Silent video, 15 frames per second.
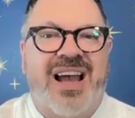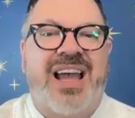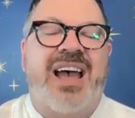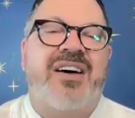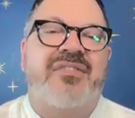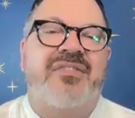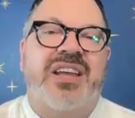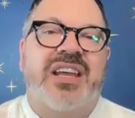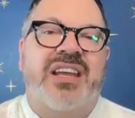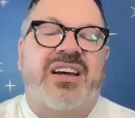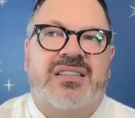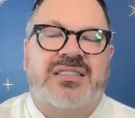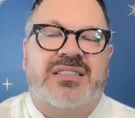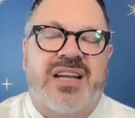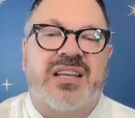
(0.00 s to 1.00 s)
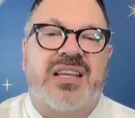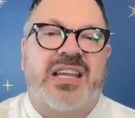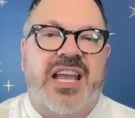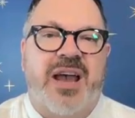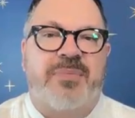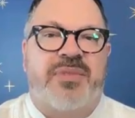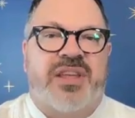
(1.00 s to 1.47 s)
I have a stocking
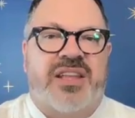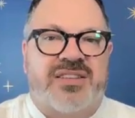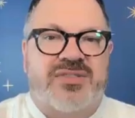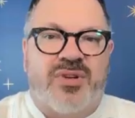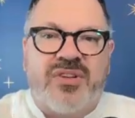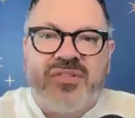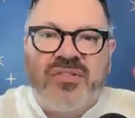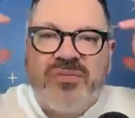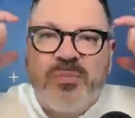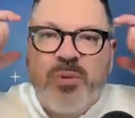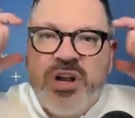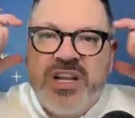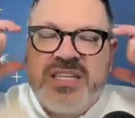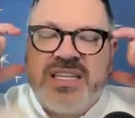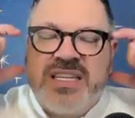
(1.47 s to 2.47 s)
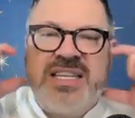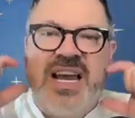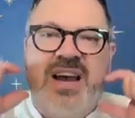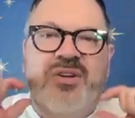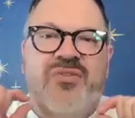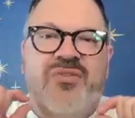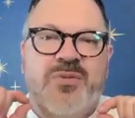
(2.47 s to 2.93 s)
cap that's sort of pointed
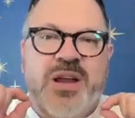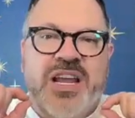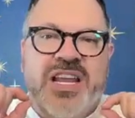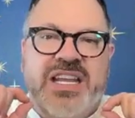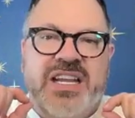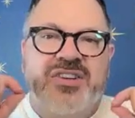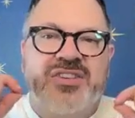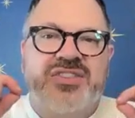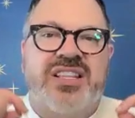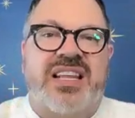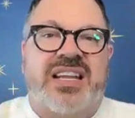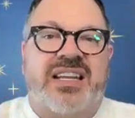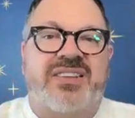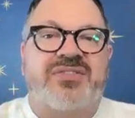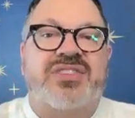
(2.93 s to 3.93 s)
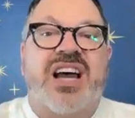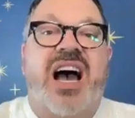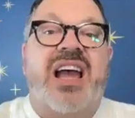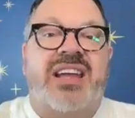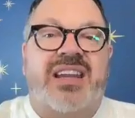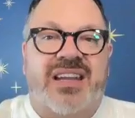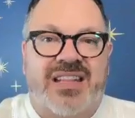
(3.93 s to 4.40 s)
down over my ears and then you
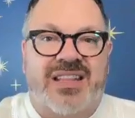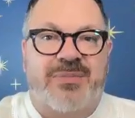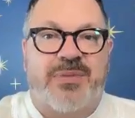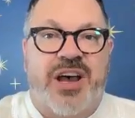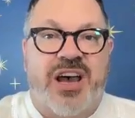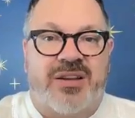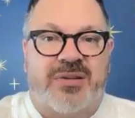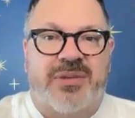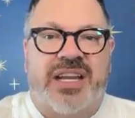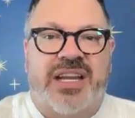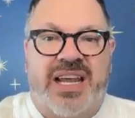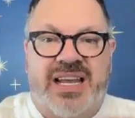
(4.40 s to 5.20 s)
tie it at the bottom and it